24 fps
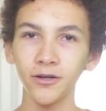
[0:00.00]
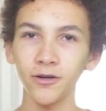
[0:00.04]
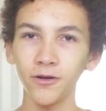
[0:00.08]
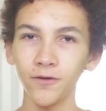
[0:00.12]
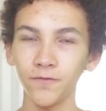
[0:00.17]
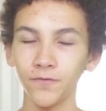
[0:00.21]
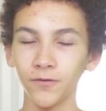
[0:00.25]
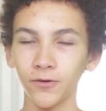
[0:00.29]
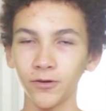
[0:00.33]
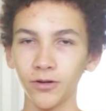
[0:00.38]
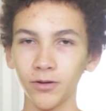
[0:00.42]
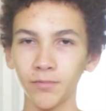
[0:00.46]

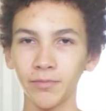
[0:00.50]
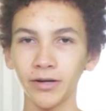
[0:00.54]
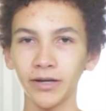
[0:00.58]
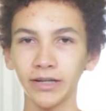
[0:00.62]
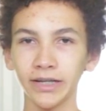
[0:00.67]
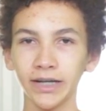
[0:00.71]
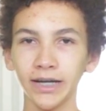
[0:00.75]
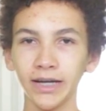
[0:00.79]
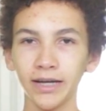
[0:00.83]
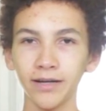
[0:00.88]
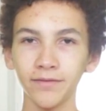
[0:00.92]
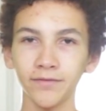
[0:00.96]
over about
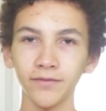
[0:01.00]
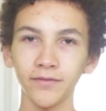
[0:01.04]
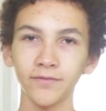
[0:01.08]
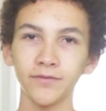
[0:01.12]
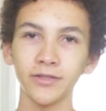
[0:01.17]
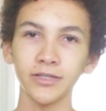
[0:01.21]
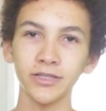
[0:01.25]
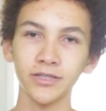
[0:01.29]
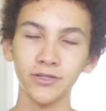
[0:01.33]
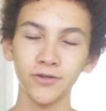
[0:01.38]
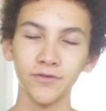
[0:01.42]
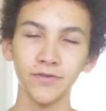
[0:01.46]
half of
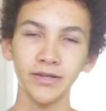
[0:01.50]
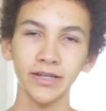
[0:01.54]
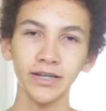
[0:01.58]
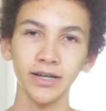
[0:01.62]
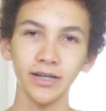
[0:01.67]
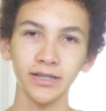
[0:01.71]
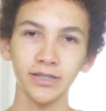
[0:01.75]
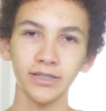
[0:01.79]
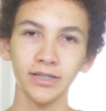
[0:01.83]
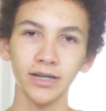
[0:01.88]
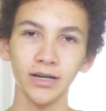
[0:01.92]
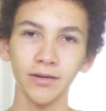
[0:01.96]
the screen
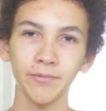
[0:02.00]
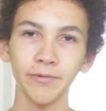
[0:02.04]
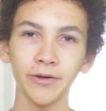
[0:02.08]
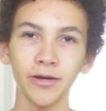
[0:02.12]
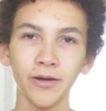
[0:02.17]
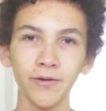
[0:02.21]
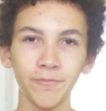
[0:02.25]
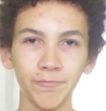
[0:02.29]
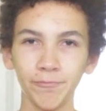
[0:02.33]
on top.